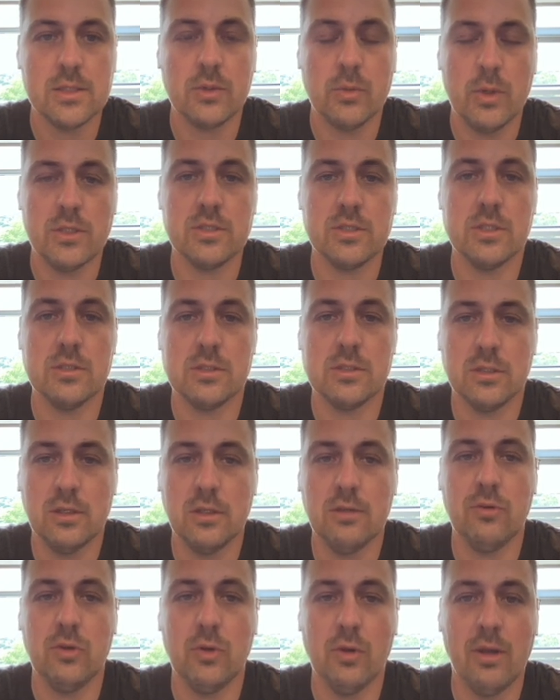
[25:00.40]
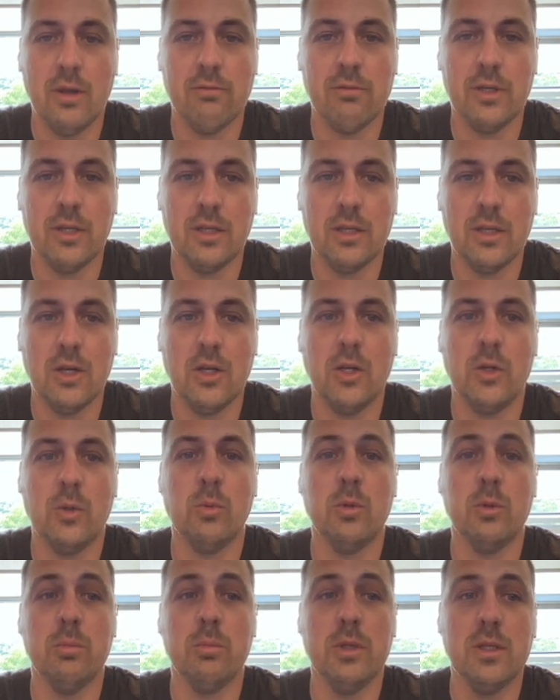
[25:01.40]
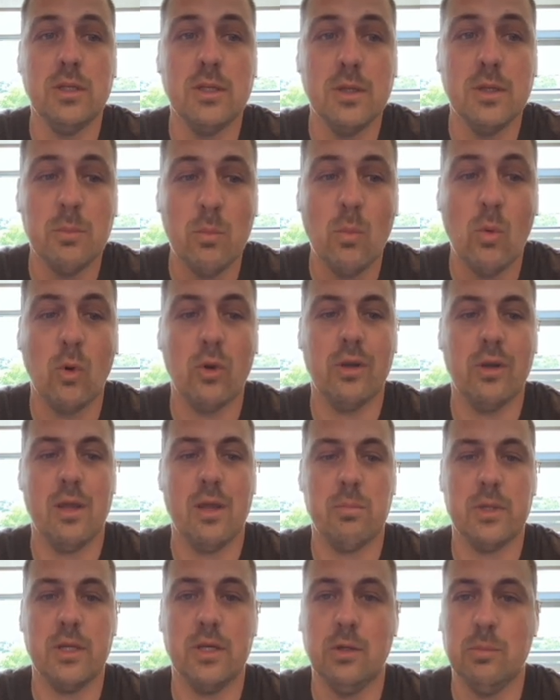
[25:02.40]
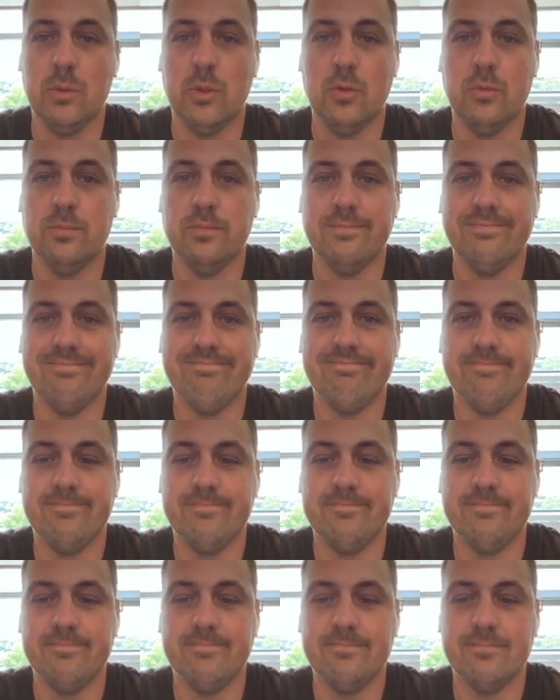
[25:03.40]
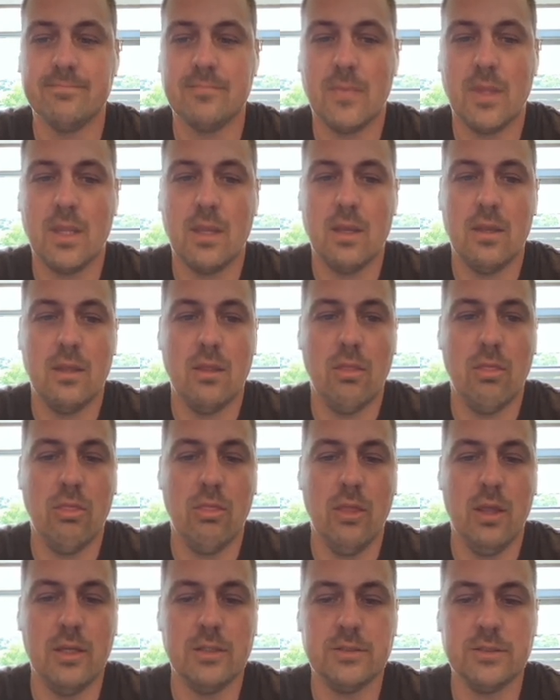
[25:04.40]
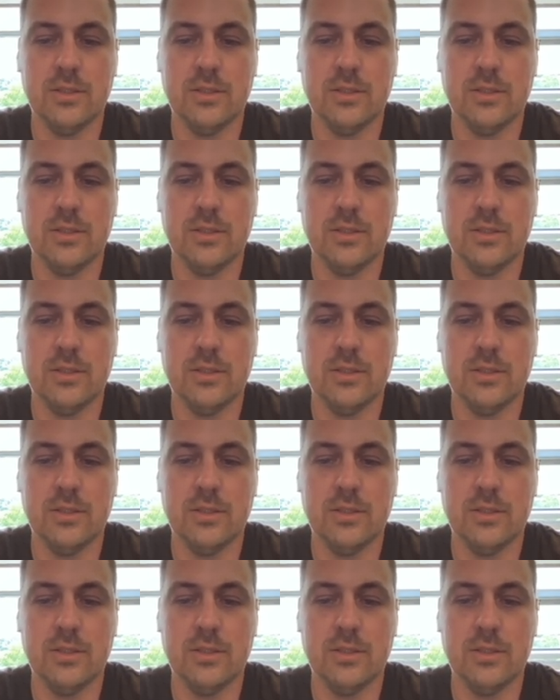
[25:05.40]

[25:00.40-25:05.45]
questions if you have any. I would be more than happy to help you. That's